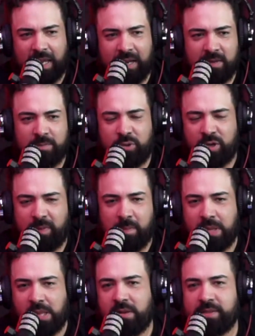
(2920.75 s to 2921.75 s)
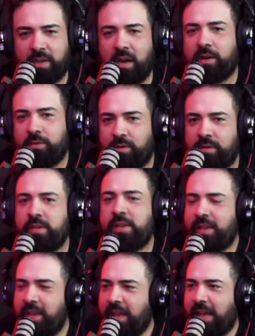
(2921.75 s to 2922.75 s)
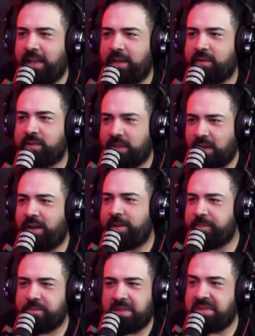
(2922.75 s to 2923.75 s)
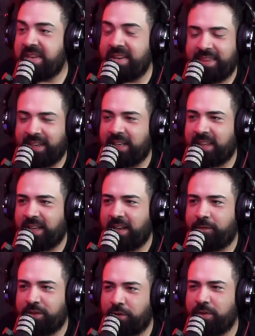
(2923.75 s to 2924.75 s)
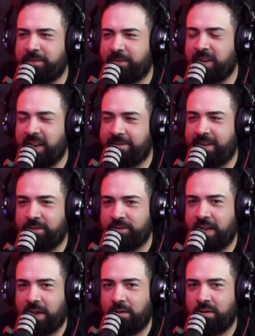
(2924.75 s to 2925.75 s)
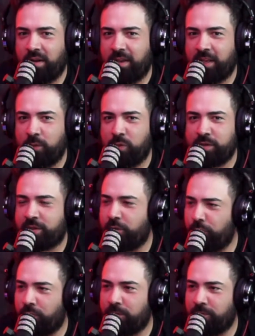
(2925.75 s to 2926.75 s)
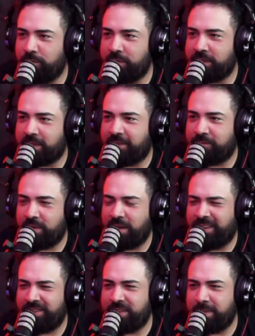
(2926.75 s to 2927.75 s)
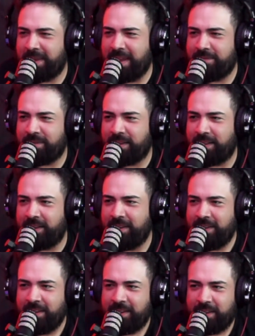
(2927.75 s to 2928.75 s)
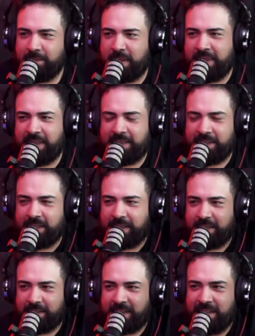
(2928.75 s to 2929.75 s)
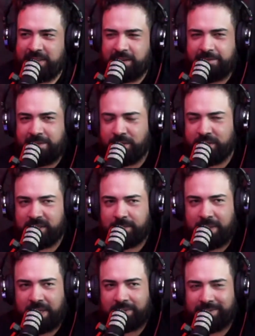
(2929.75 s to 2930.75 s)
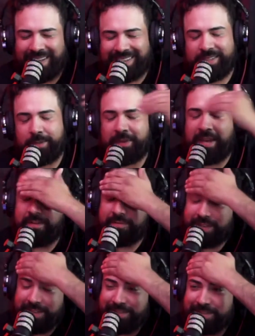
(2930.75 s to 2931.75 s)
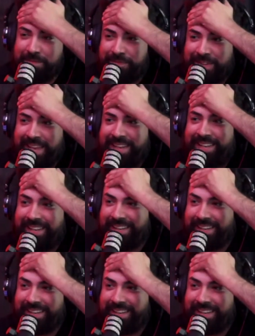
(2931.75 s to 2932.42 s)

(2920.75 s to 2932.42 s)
it, put it on my pillow. I was like, all right, cool. And it was like, all right. Didn't think anything of it. When I found out it wasn't normal was I was talking to Jim Gaffigan. And I think he did a fill-in spot. Not Jim Gaffigan. Jim Flanagan.